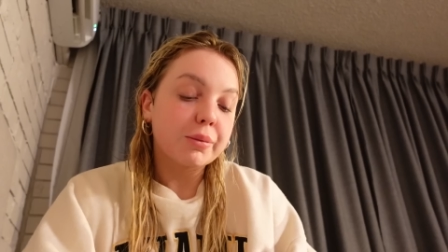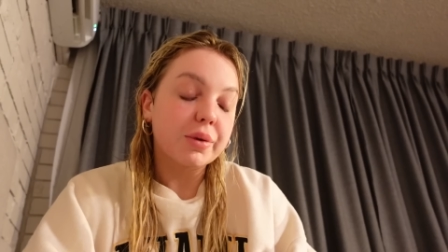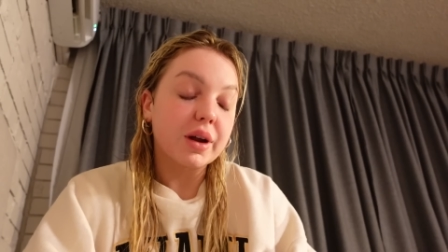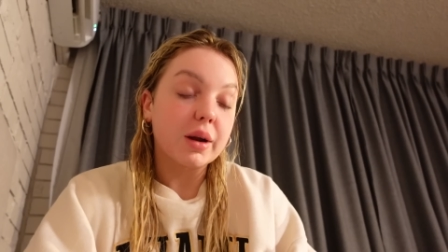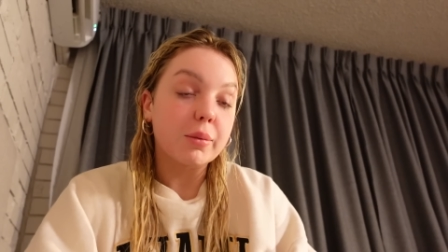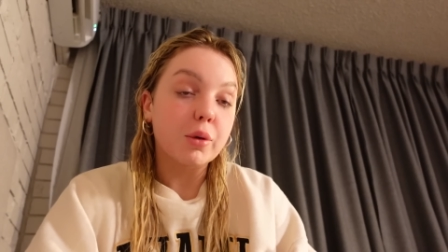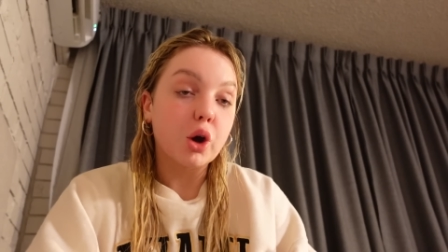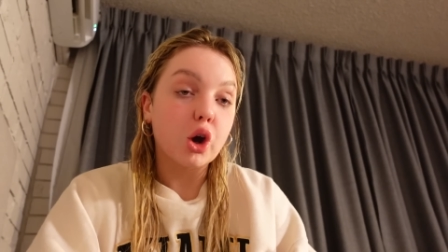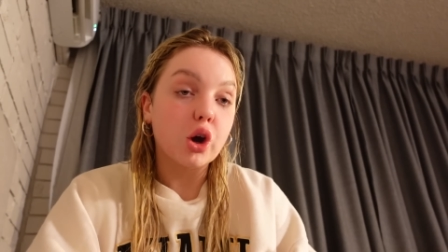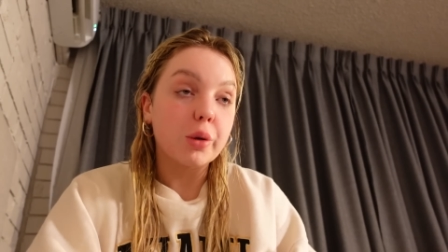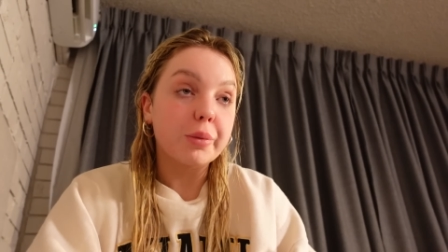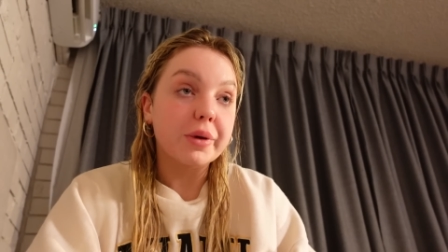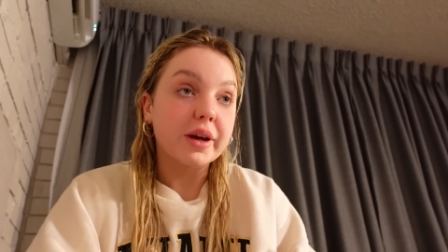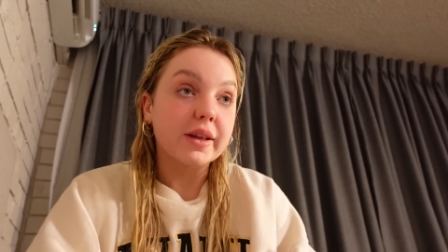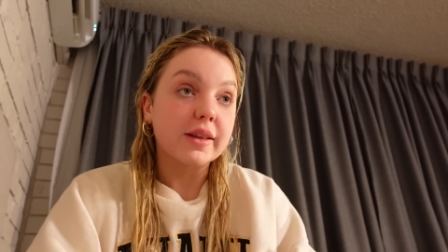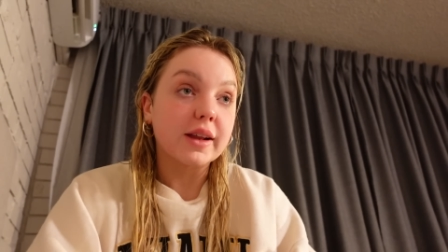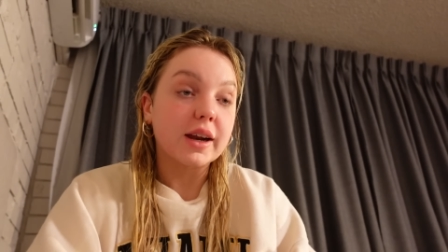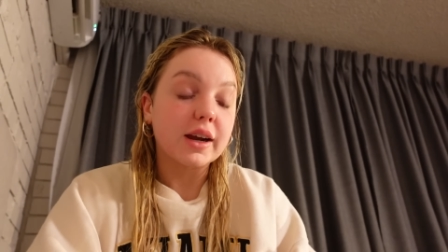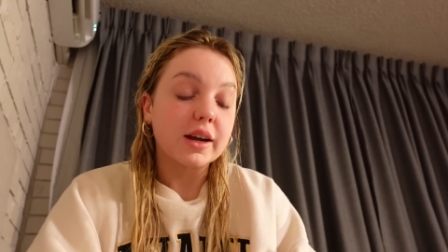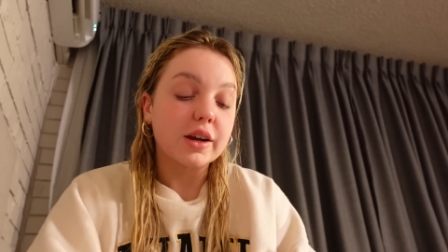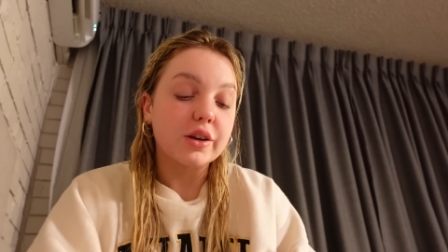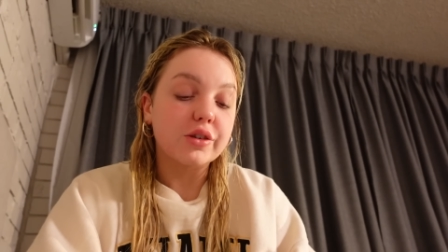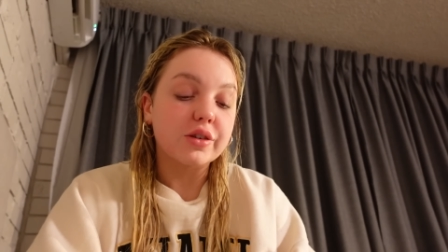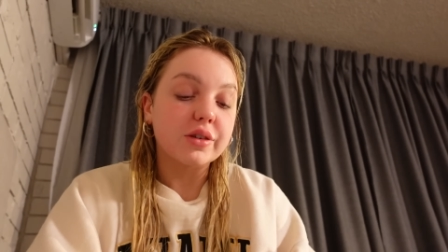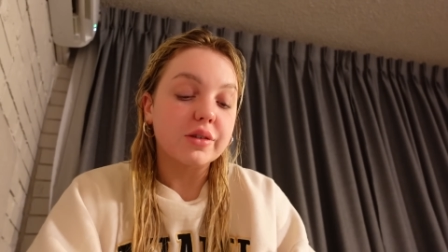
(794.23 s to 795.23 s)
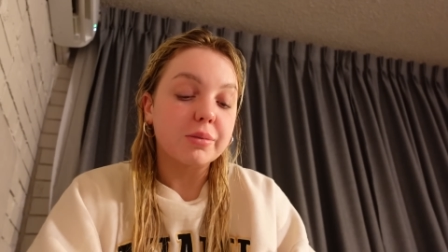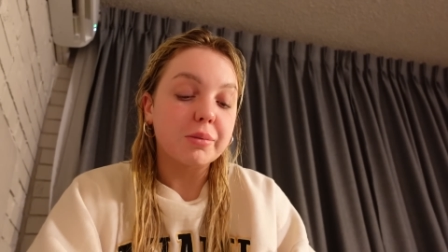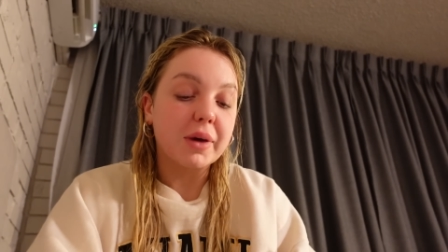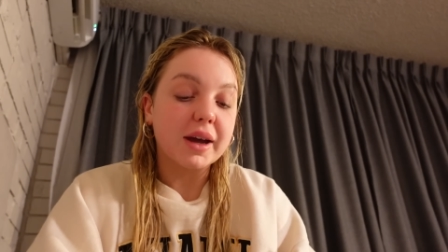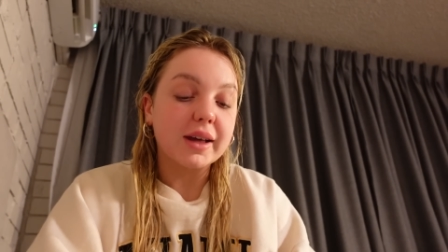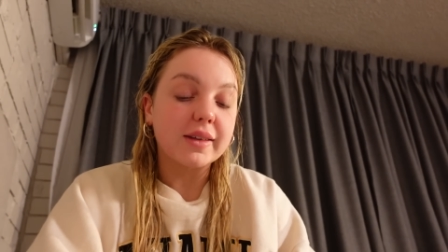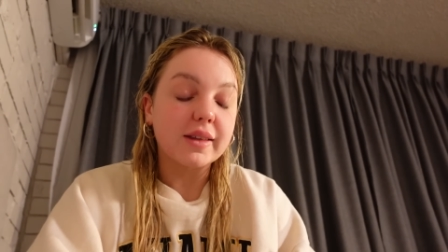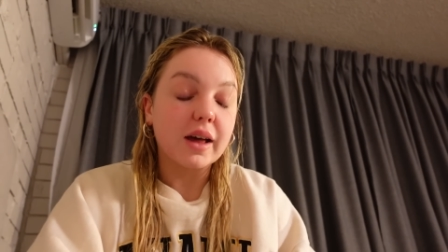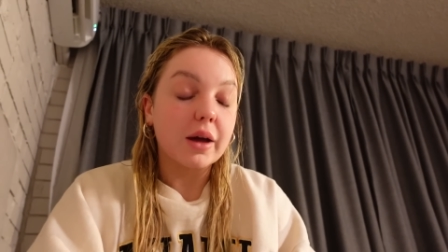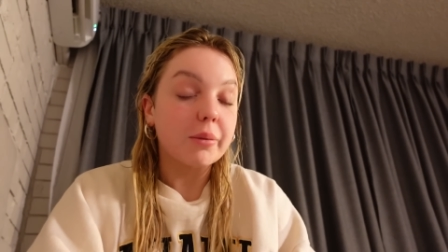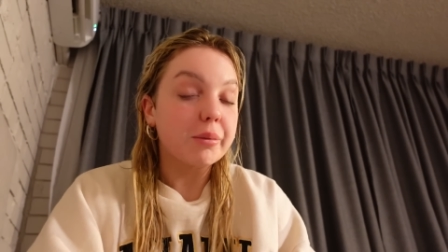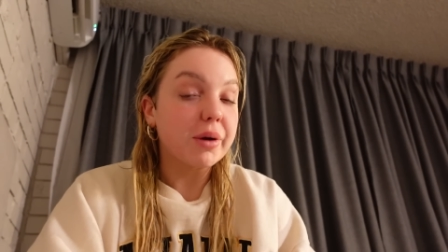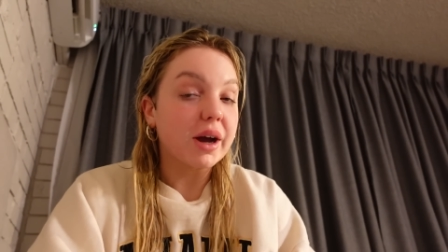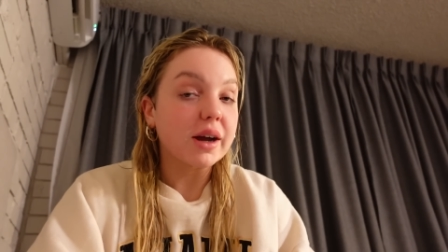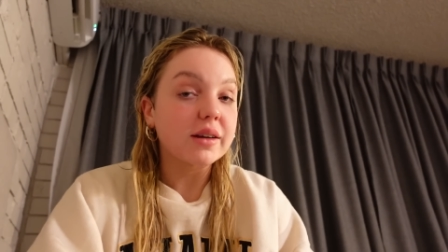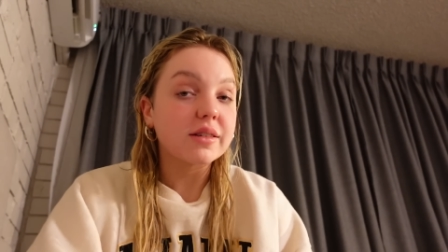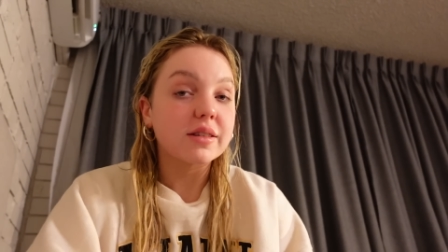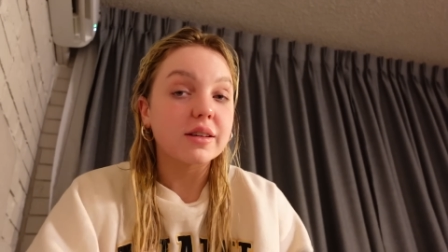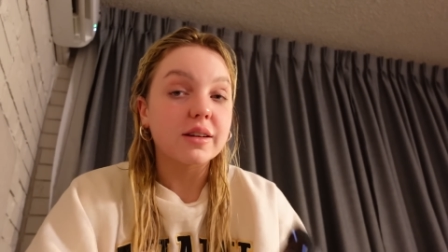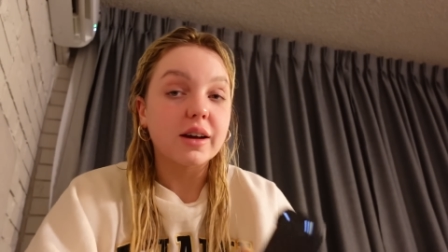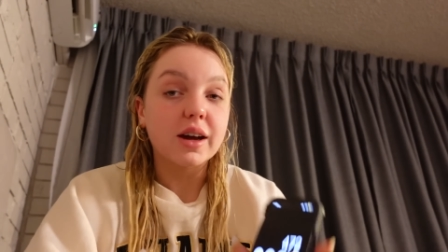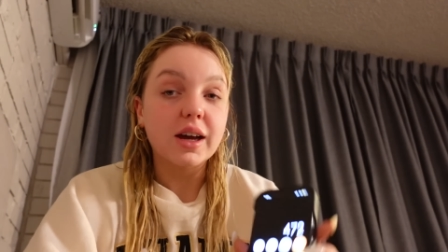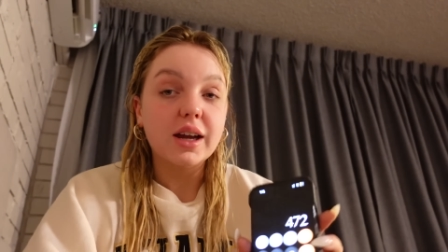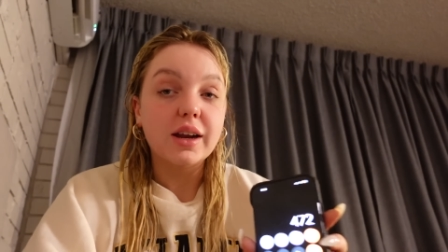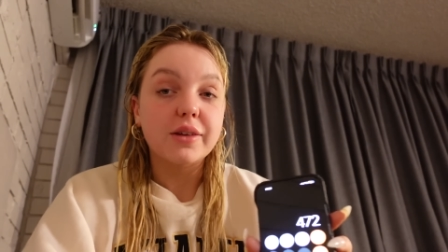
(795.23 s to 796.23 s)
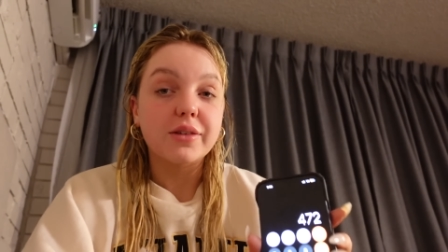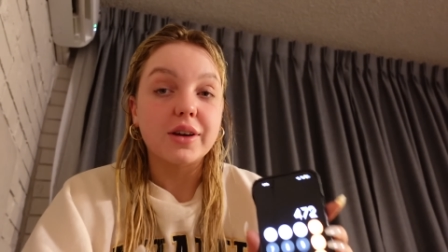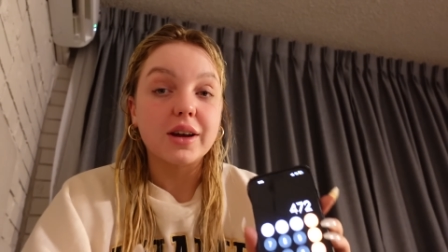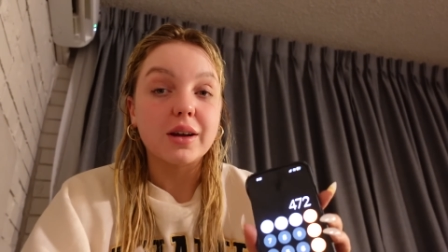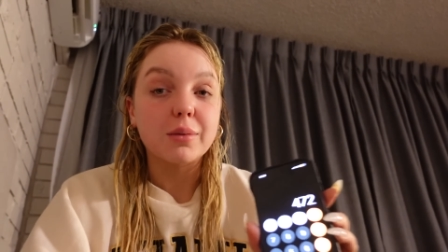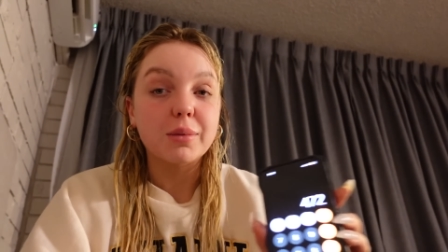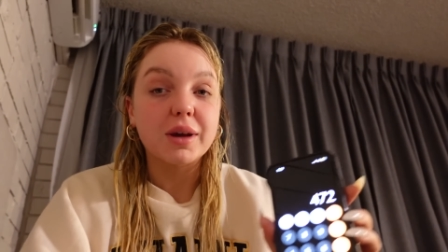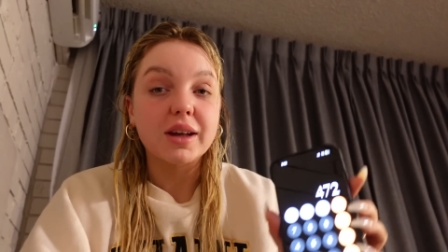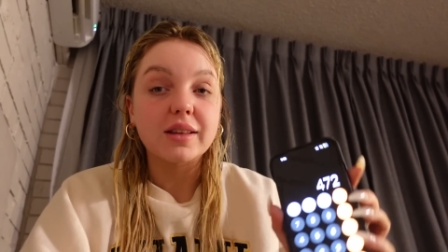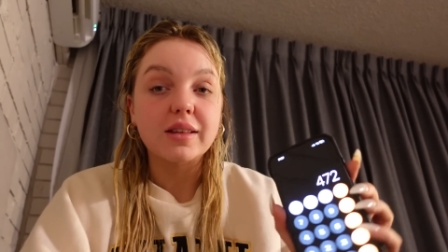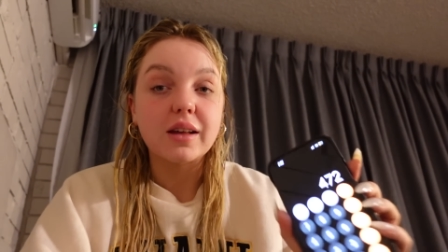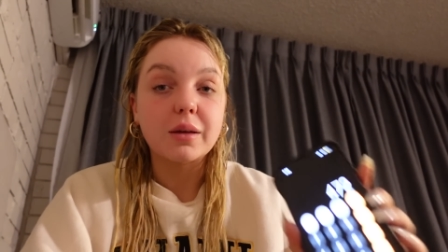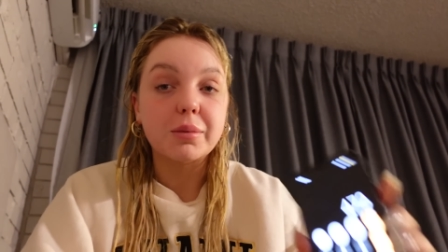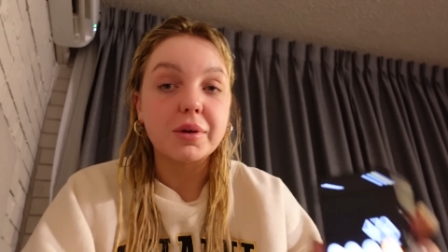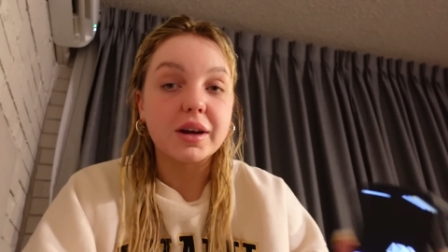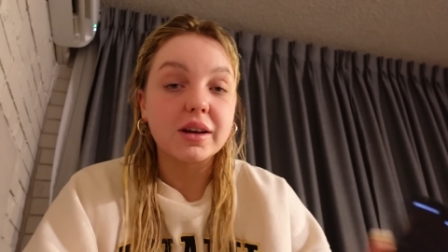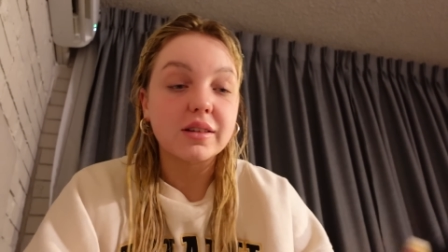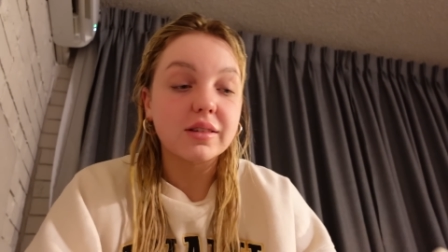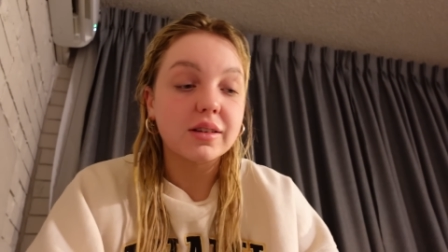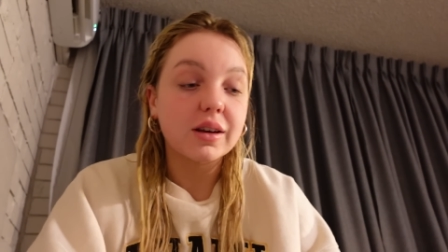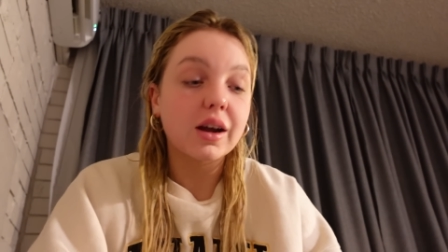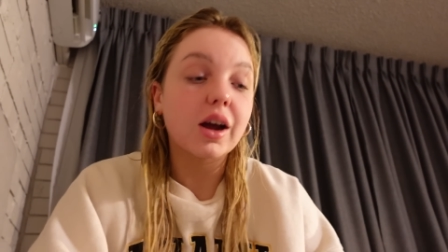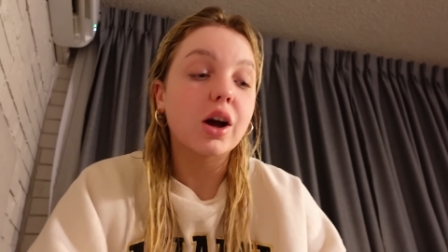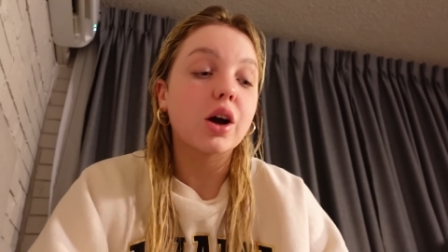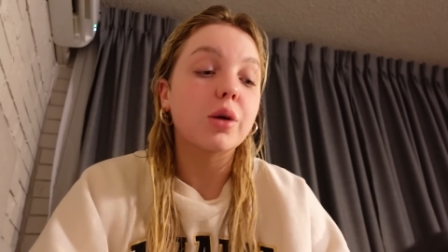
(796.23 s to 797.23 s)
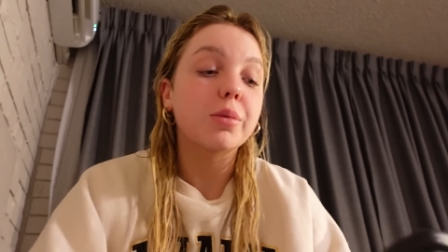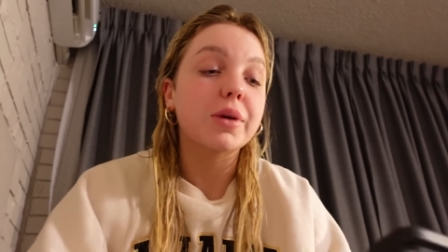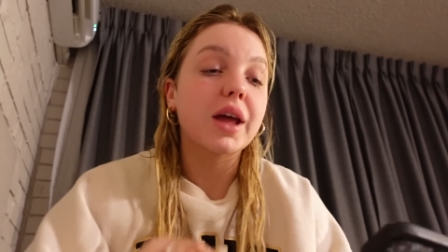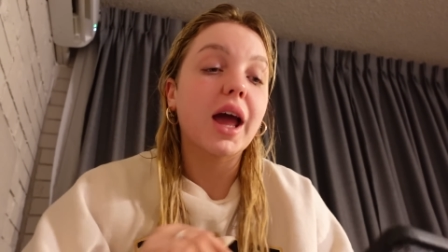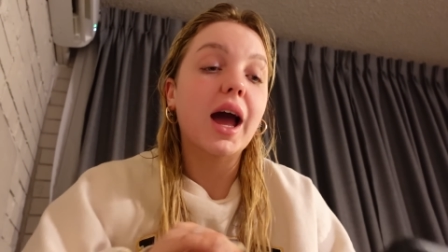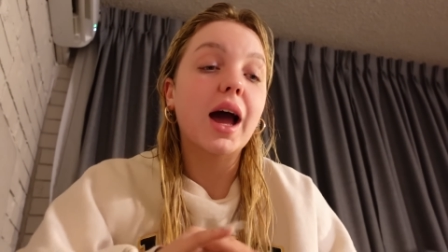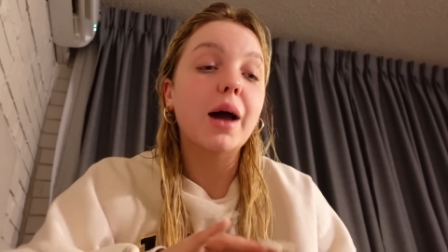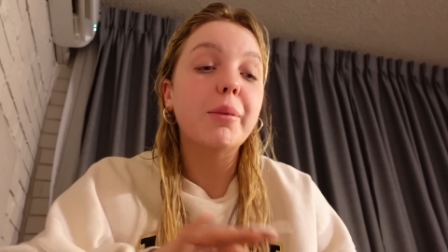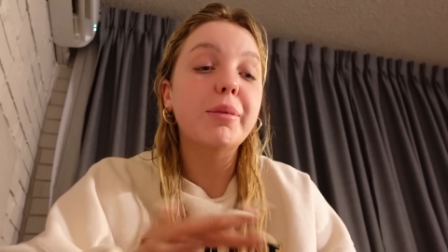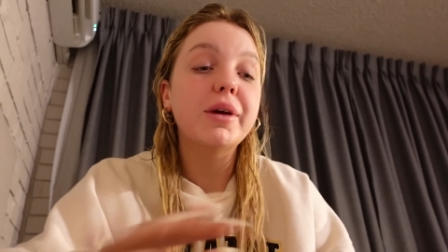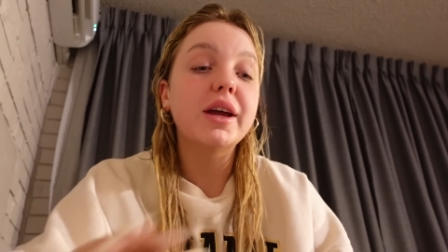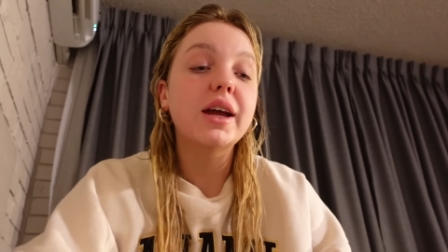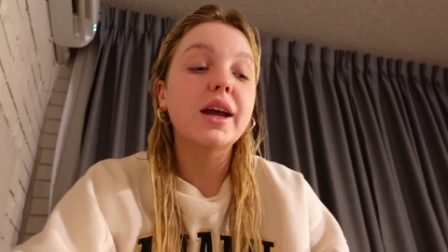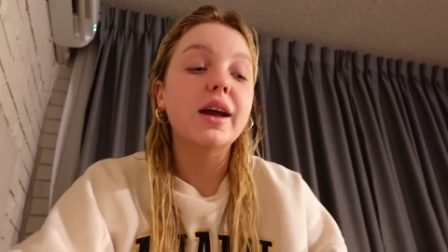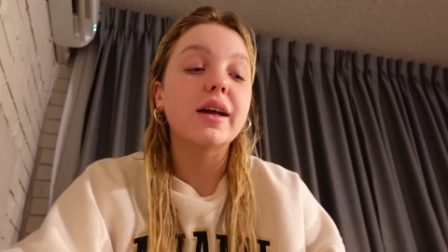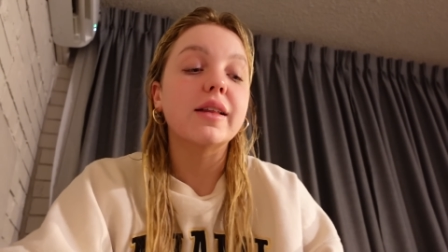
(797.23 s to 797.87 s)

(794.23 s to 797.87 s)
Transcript: But I'm hoping that I can just make that back tonight. If I can make that back tonight, I'll be happy.